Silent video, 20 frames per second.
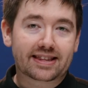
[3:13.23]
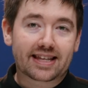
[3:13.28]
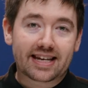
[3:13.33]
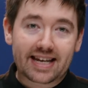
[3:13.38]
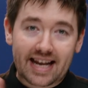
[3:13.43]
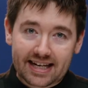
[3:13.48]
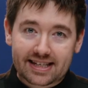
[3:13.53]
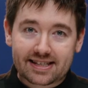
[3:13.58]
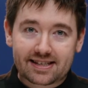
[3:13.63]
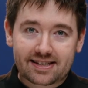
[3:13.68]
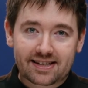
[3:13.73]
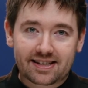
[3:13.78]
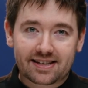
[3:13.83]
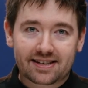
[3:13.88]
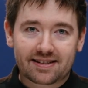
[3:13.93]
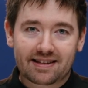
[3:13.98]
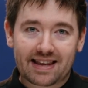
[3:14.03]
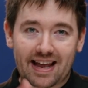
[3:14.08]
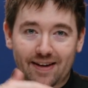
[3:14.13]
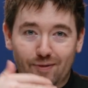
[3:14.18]
The next
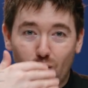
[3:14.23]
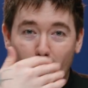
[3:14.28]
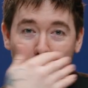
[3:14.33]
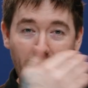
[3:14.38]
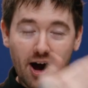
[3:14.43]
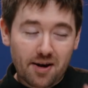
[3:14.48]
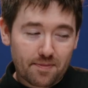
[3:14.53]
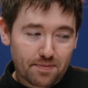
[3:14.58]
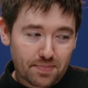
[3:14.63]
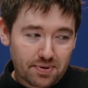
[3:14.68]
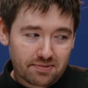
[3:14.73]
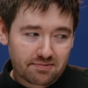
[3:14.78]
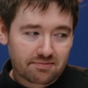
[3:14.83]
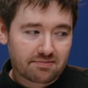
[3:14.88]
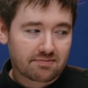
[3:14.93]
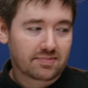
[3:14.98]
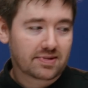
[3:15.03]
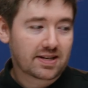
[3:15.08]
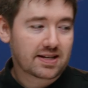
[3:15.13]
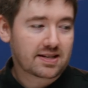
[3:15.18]
level up,
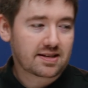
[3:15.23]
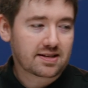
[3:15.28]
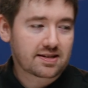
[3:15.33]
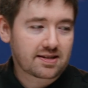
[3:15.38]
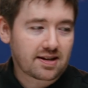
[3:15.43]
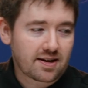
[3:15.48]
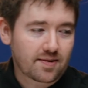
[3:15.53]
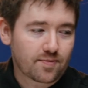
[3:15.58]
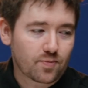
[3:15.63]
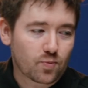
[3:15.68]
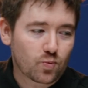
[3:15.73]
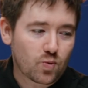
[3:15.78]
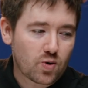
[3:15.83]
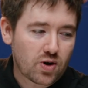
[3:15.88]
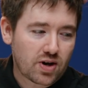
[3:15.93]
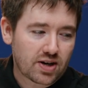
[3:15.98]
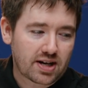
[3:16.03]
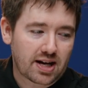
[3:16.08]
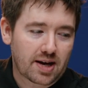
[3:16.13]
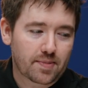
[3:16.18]
this is um,
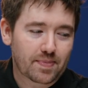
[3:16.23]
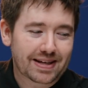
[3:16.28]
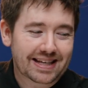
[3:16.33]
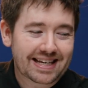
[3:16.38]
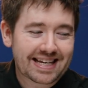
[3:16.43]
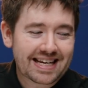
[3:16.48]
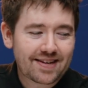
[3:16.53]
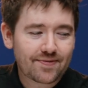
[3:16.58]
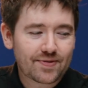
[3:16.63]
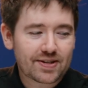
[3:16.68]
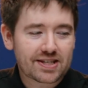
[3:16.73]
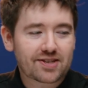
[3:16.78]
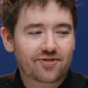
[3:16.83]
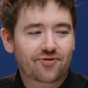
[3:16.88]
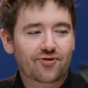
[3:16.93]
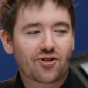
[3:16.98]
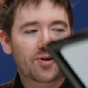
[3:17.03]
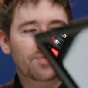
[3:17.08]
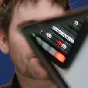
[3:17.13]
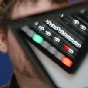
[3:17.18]
one, I believe it's
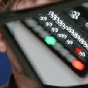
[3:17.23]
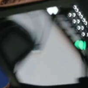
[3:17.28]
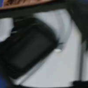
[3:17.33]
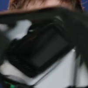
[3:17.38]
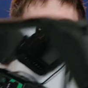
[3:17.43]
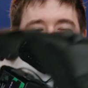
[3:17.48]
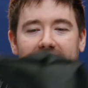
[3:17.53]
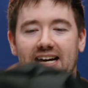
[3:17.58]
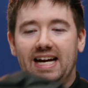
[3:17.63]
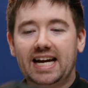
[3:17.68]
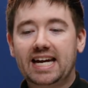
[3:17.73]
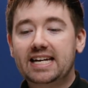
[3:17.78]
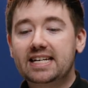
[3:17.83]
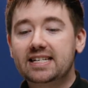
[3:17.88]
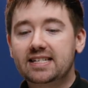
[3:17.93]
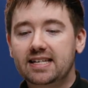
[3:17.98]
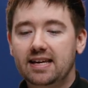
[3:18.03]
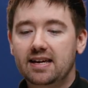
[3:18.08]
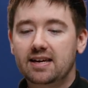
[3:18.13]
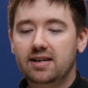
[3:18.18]
from
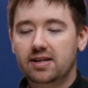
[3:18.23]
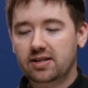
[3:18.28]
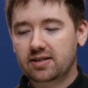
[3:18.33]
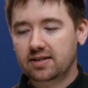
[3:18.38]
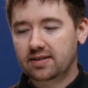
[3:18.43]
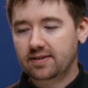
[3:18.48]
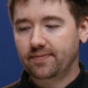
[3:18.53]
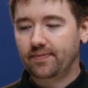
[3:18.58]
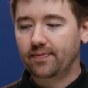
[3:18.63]
Glide Gear